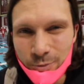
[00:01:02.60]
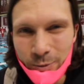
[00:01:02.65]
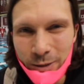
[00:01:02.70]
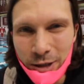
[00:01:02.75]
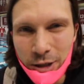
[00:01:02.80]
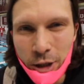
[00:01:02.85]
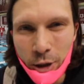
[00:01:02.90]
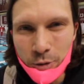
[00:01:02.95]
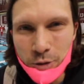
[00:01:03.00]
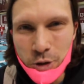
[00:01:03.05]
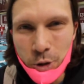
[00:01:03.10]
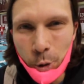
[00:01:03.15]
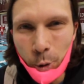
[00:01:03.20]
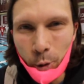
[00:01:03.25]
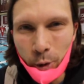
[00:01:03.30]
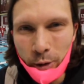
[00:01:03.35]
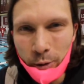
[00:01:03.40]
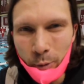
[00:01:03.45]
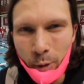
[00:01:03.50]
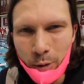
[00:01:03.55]
week, Coach
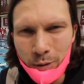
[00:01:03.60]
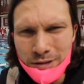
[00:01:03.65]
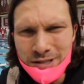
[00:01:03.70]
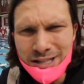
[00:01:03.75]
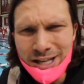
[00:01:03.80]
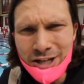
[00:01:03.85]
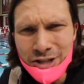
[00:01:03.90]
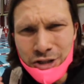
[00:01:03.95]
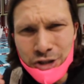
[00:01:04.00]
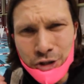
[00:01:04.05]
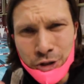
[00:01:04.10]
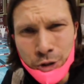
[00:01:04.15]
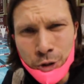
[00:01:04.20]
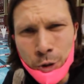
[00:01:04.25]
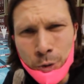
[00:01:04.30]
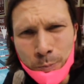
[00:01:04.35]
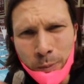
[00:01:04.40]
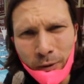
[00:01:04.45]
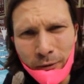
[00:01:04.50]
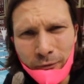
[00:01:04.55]
Corey wrote us a
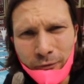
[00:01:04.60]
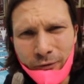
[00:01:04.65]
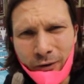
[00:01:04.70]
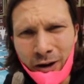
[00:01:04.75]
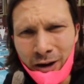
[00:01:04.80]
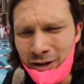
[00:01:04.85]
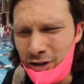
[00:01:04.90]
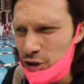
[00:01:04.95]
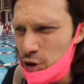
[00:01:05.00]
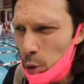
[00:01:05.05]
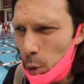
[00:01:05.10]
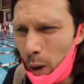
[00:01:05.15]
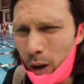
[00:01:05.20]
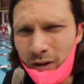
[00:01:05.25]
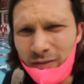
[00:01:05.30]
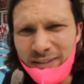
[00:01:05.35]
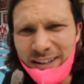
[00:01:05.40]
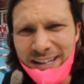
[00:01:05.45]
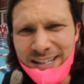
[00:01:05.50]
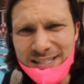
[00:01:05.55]
super fun
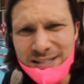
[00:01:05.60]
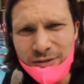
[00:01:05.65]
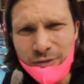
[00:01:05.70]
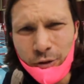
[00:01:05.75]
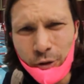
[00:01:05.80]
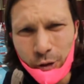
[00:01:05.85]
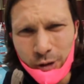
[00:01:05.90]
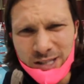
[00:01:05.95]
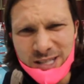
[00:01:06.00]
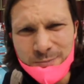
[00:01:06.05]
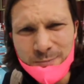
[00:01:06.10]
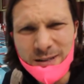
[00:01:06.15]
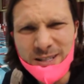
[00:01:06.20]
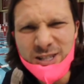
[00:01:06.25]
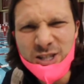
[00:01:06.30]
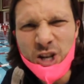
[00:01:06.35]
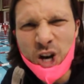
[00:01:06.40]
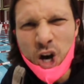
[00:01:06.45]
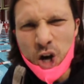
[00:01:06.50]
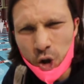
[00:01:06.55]
12 days of
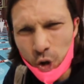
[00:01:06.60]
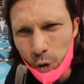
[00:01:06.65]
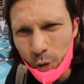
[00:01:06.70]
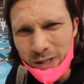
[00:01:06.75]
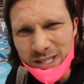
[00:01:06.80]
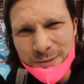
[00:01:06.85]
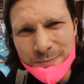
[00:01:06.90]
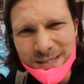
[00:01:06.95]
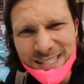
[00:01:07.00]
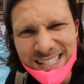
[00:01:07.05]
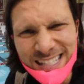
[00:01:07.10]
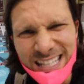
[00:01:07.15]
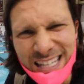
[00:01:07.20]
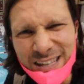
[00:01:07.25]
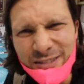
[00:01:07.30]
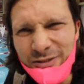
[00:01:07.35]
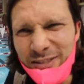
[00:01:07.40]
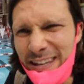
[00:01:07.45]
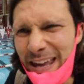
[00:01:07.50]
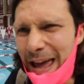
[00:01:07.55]
Christmas, Christmas
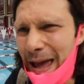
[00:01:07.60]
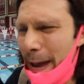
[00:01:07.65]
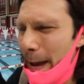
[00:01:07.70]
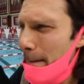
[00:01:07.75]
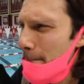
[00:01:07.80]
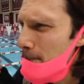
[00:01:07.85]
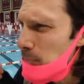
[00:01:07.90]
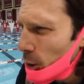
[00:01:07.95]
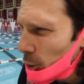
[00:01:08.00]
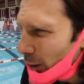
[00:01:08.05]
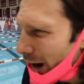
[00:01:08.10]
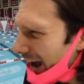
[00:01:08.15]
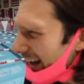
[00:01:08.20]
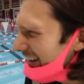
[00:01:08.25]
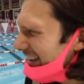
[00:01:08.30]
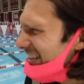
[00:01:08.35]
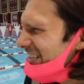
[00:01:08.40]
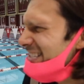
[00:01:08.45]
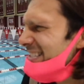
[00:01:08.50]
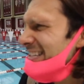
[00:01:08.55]
Eve day
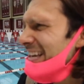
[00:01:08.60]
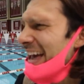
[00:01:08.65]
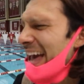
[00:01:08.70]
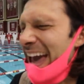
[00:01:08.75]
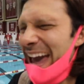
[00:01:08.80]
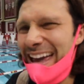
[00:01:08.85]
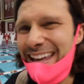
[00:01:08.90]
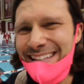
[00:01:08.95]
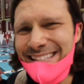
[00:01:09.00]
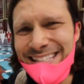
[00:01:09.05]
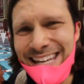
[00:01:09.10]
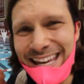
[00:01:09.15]
practice, and